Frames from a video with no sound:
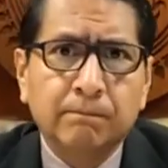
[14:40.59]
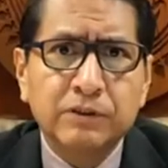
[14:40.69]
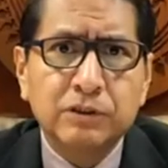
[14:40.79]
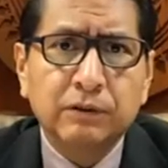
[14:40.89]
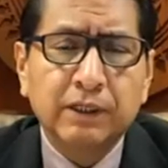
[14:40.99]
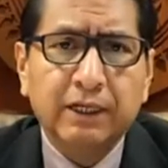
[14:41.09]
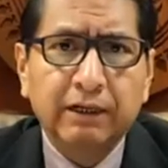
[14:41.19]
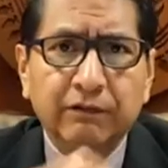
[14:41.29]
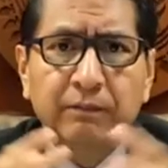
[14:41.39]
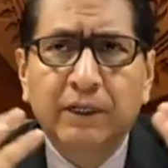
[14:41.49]
so that
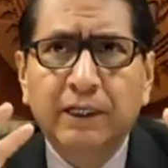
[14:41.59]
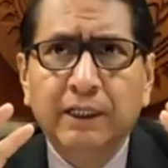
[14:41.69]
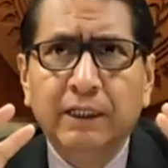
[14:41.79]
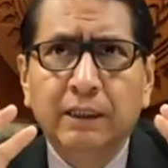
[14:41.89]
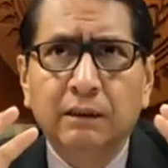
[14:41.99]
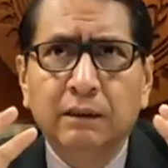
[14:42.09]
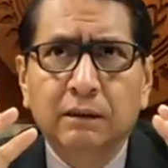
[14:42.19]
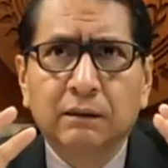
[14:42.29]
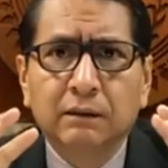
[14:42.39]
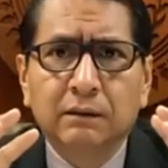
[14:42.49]
everybody
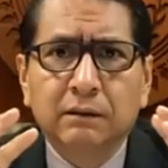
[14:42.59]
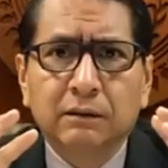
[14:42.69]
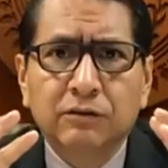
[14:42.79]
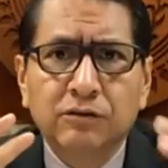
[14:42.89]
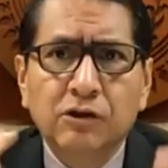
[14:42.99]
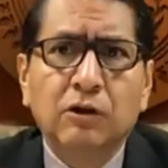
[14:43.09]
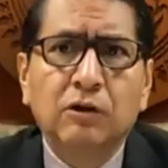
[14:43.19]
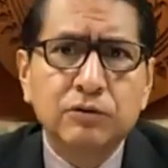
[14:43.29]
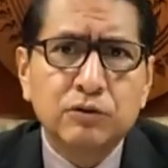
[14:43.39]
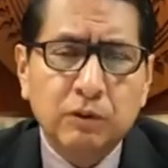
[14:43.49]

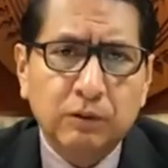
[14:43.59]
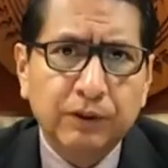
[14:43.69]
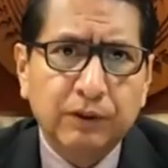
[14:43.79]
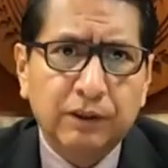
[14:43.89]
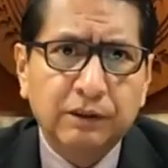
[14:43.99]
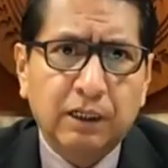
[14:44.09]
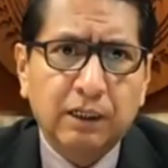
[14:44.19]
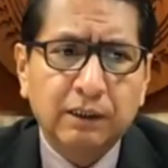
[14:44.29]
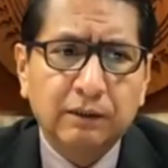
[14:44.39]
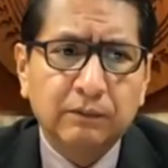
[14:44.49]
knows what we are
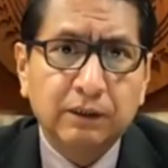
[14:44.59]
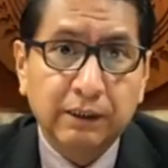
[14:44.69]
talking with.